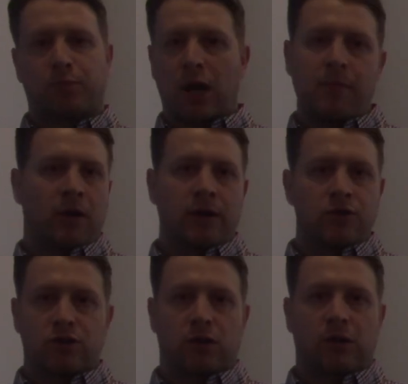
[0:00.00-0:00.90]
The
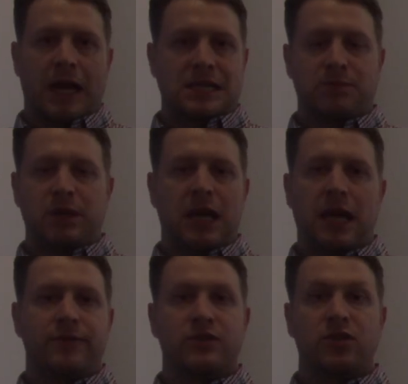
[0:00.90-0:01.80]
primary insurer has to
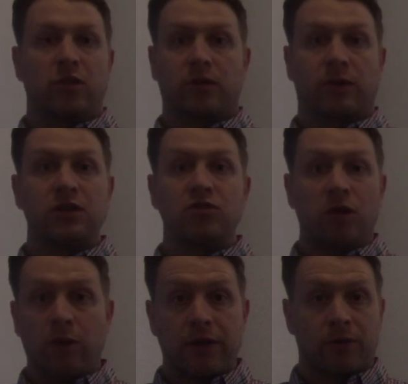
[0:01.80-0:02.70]
behave as though there is
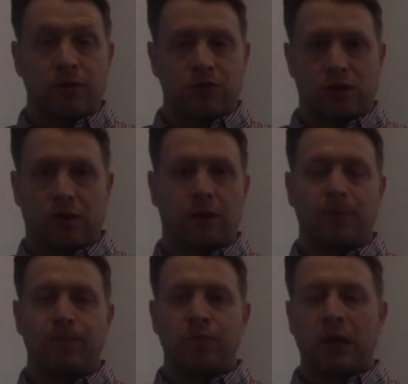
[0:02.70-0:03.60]
no other
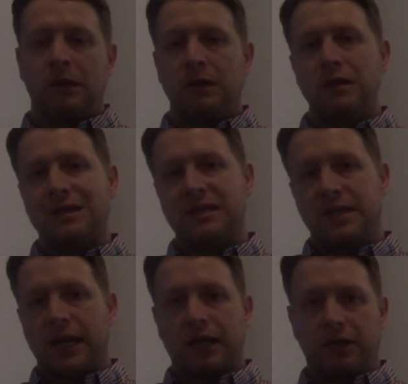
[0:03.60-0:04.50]
insurer. The
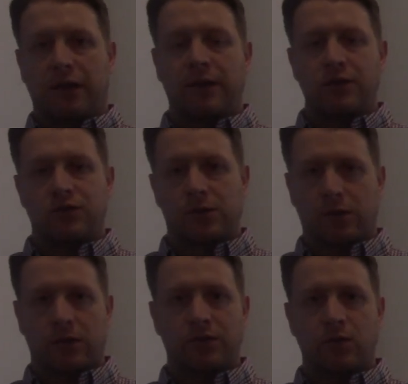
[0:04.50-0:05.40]
secondary
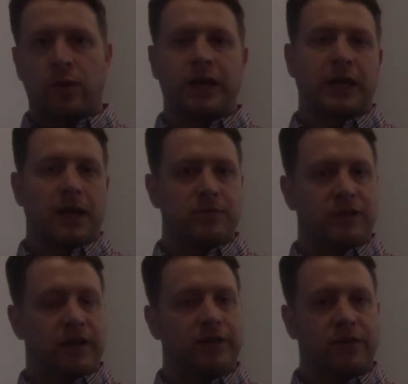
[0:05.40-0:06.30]
insurer is the one that
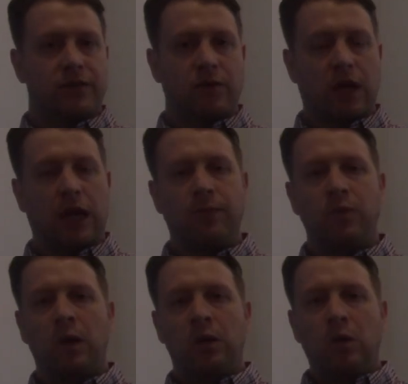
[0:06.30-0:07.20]
comes in and says,
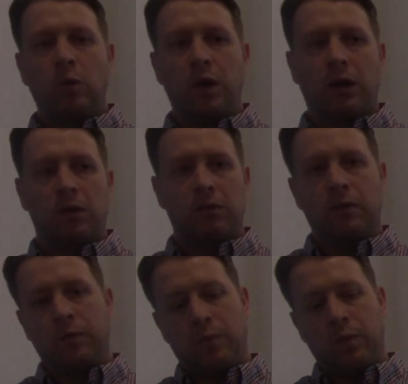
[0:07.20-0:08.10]
okay,
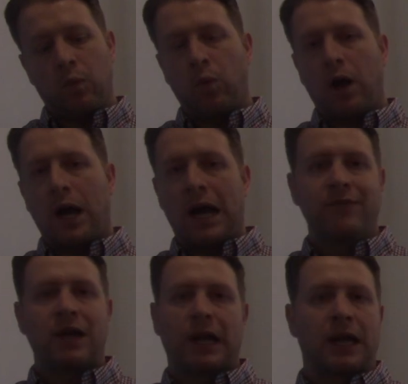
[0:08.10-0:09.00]
well,
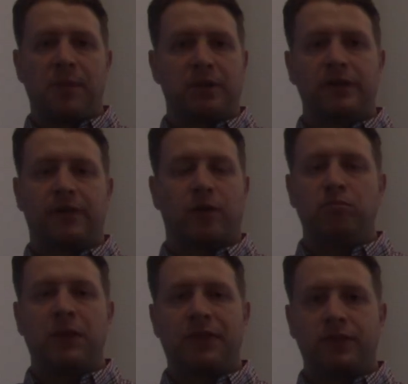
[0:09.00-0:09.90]
I've got a couple of
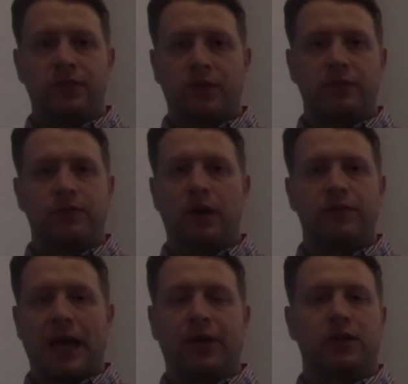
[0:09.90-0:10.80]
different methods
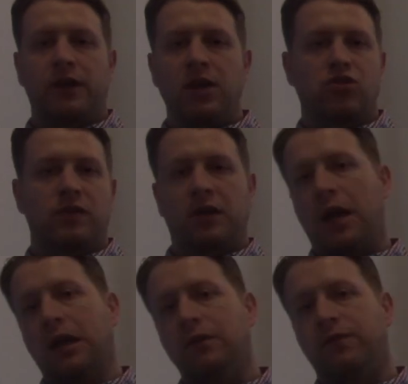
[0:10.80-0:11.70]
of calculation
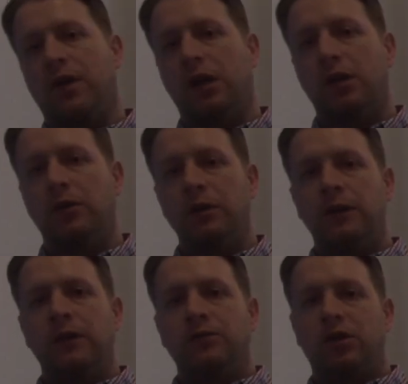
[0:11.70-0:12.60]
that I can follow
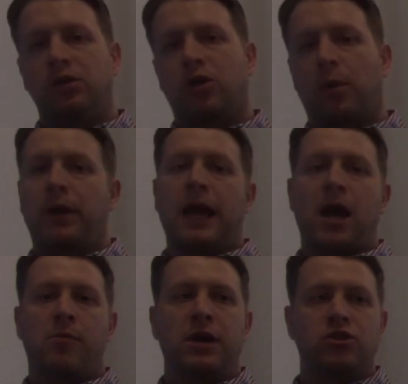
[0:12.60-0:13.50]
to determine
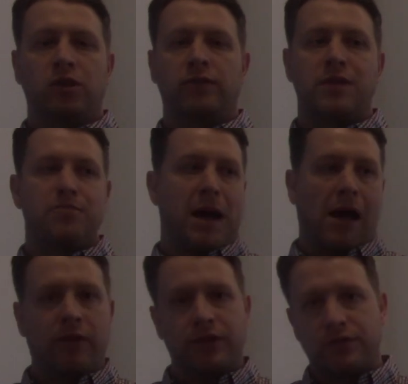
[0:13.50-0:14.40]
how much of the
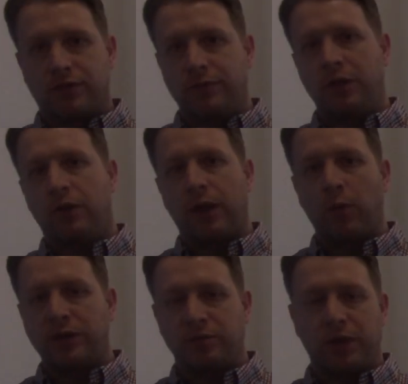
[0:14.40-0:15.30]
balance,
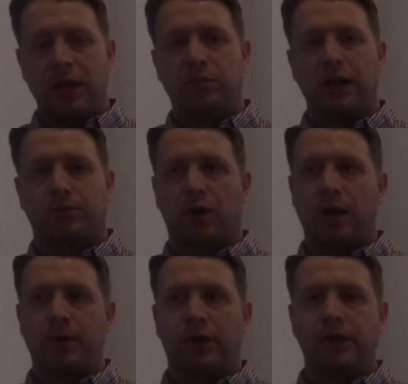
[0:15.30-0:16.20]
that wasn't paid by the
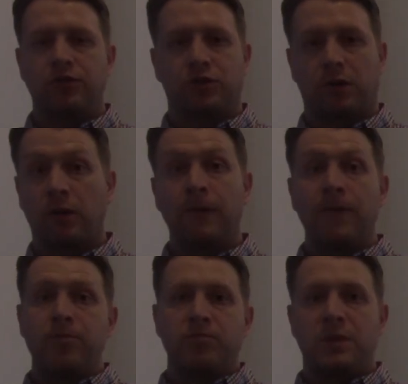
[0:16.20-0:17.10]
primary insurer
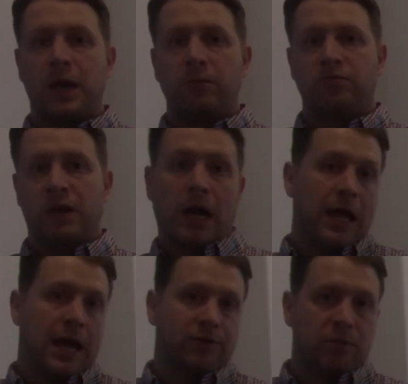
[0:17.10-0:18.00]
that
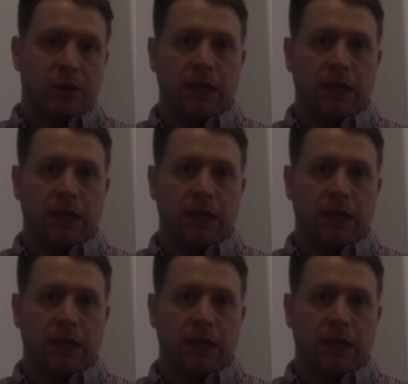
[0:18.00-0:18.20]
I have to